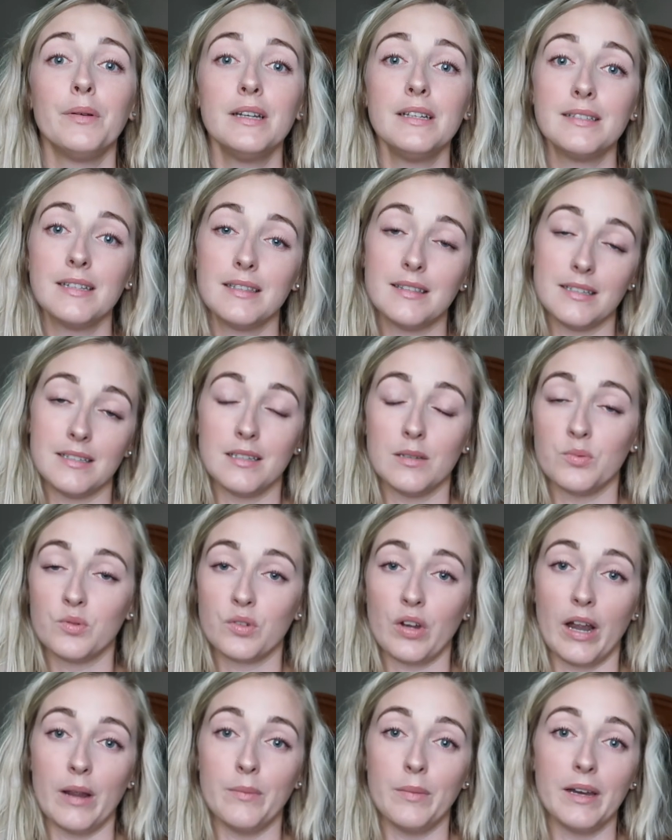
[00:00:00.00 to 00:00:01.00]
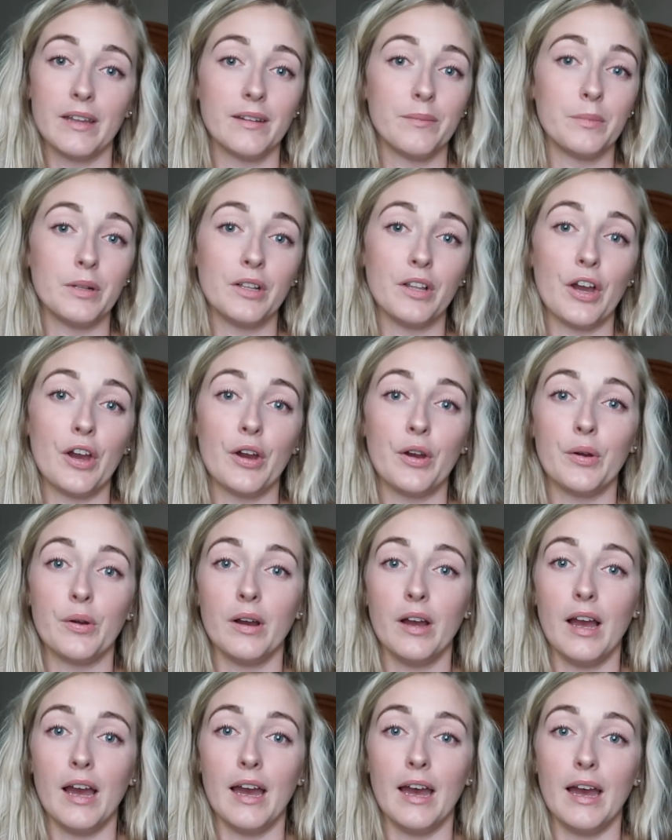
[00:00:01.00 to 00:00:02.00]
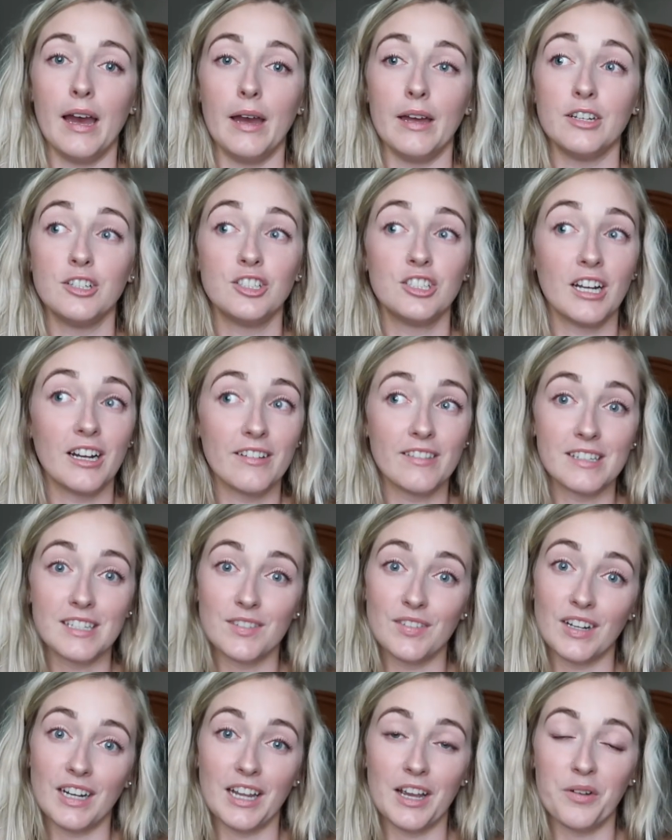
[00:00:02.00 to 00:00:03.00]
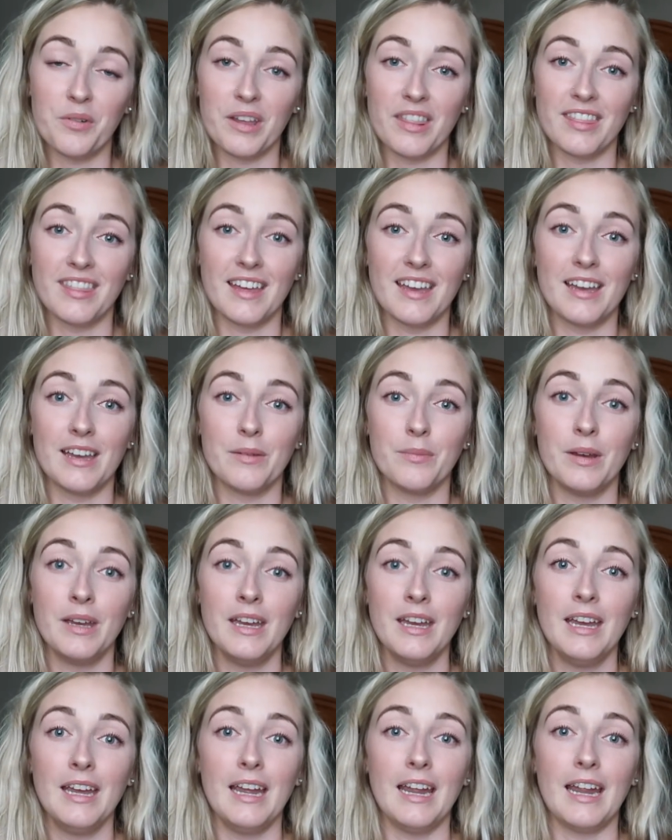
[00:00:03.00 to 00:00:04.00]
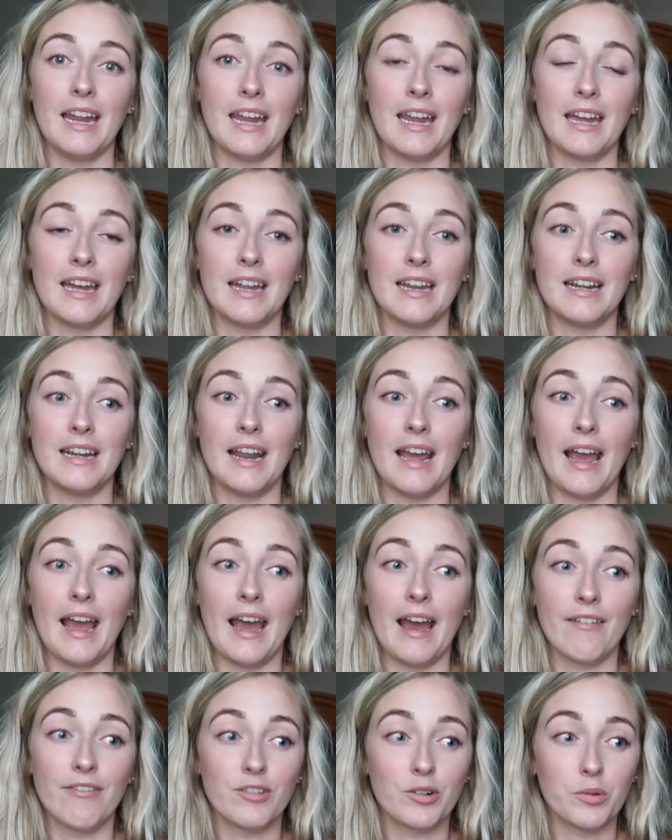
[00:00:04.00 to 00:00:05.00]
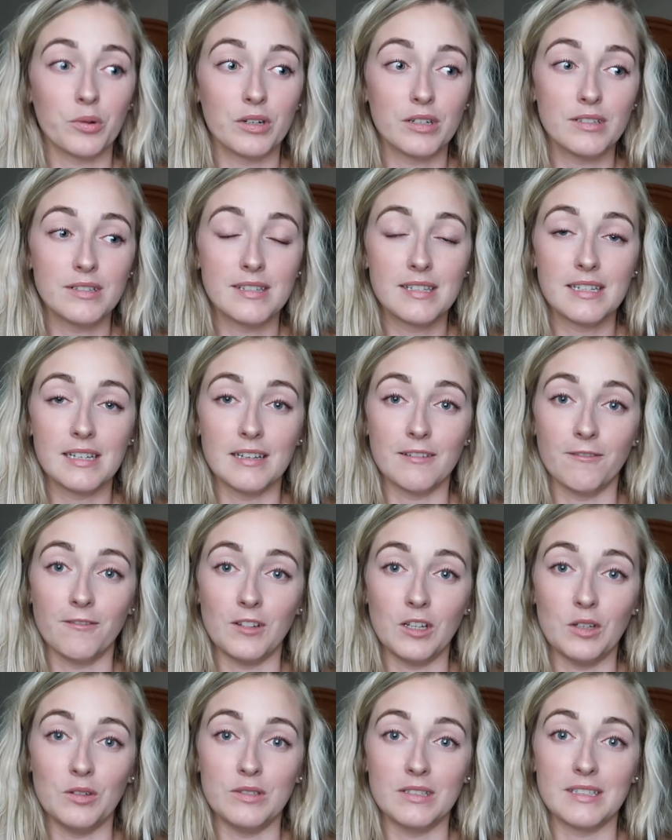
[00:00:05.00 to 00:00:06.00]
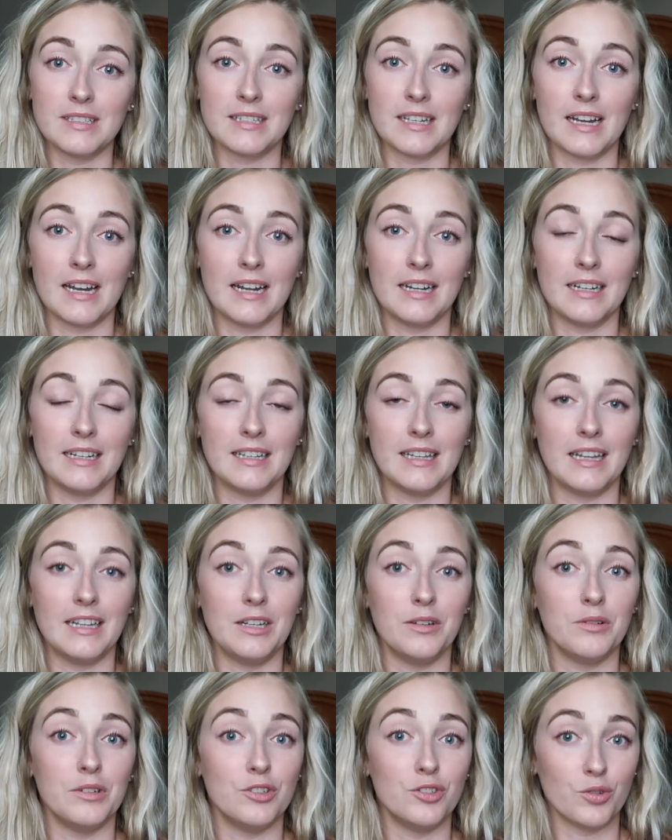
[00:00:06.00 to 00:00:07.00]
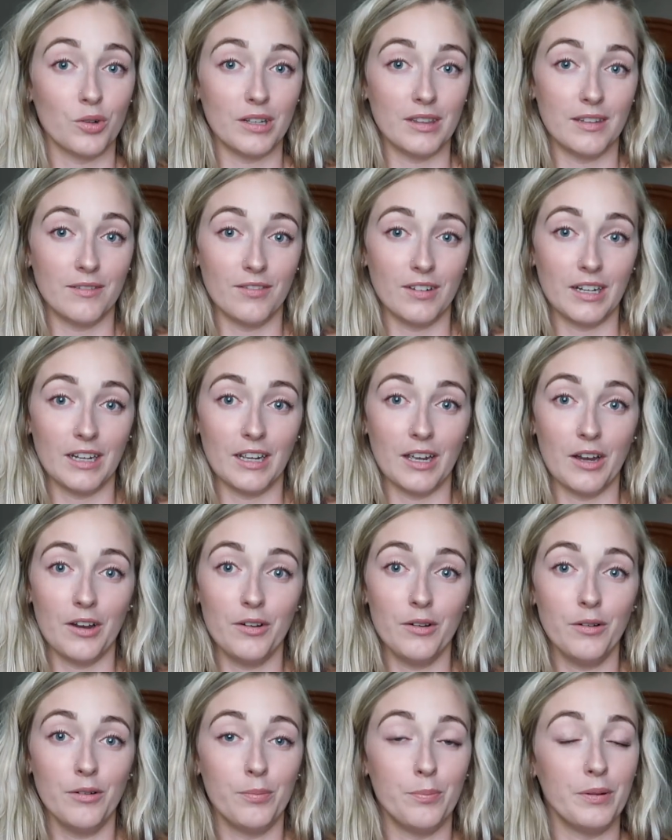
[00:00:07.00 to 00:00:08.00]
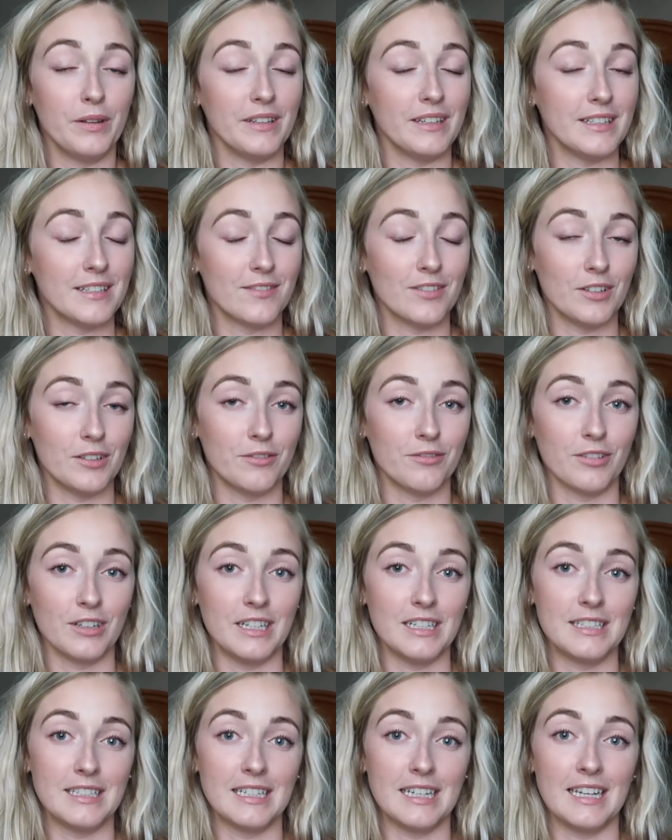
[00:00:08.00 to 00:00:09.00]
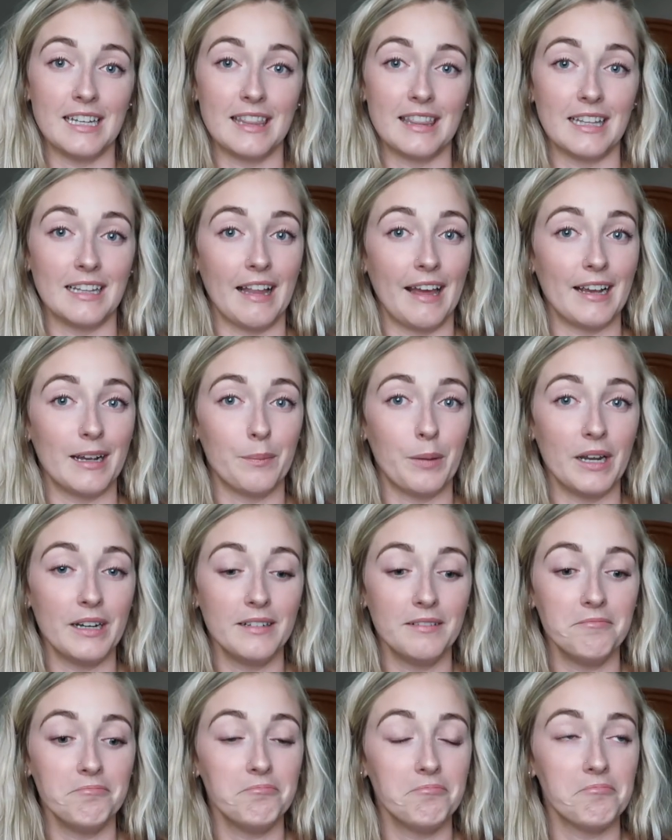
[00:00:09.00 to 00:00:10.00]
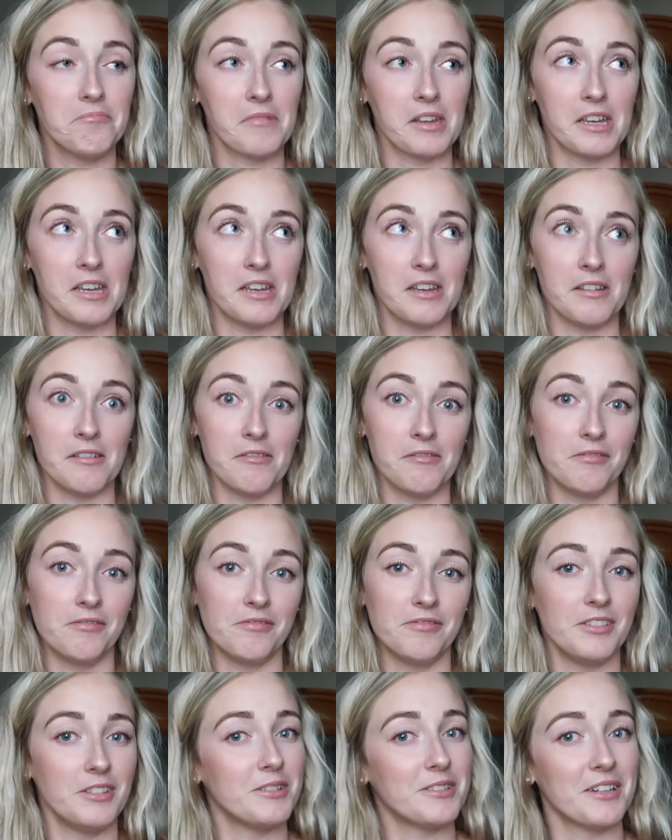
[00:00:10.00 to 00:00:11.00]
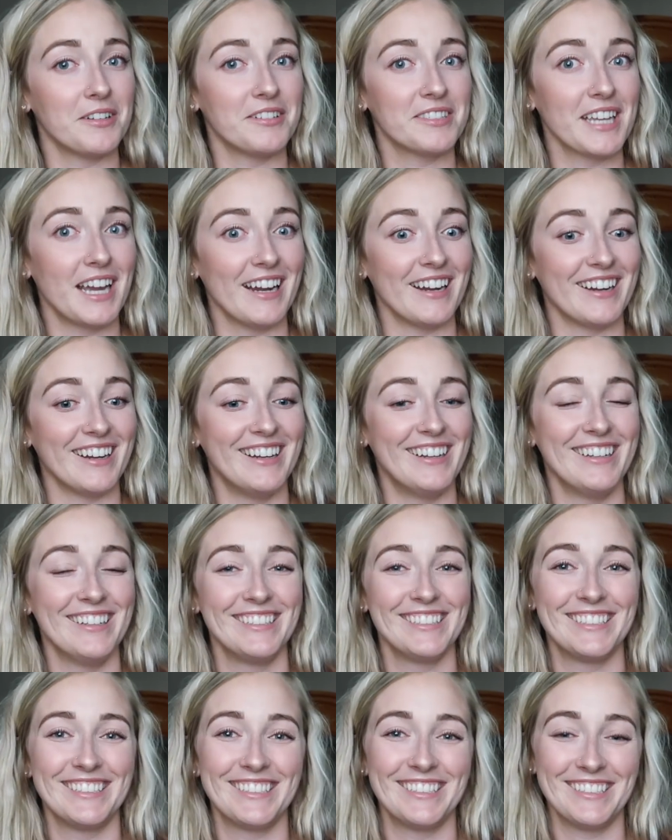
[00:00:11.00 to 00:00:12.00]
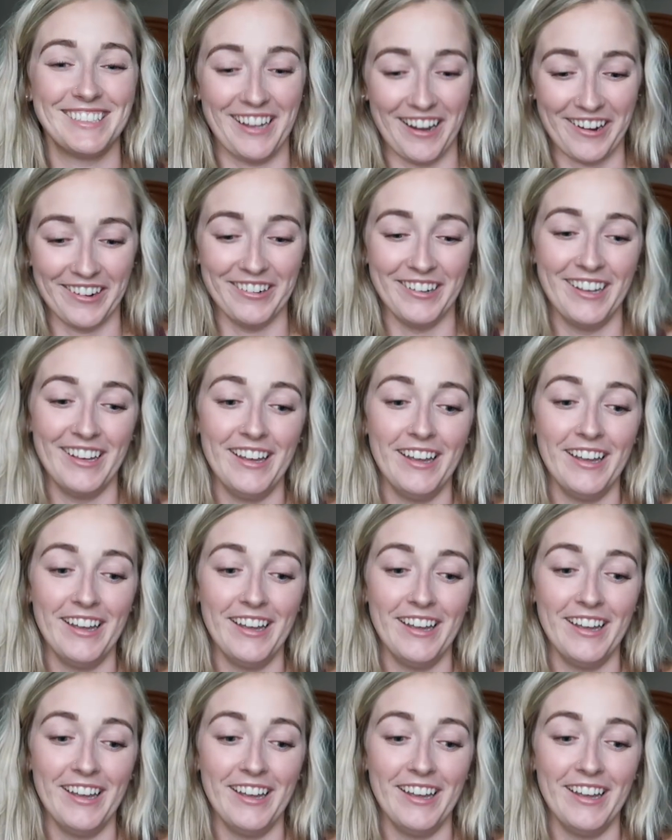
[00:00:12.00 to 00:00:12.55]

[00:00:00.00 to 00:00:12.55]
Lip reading: please hit the subscribe button below, share this video with them, and afterwards, if you decided that you enjoyed the video, please feel free to hit the like button if you so desire. So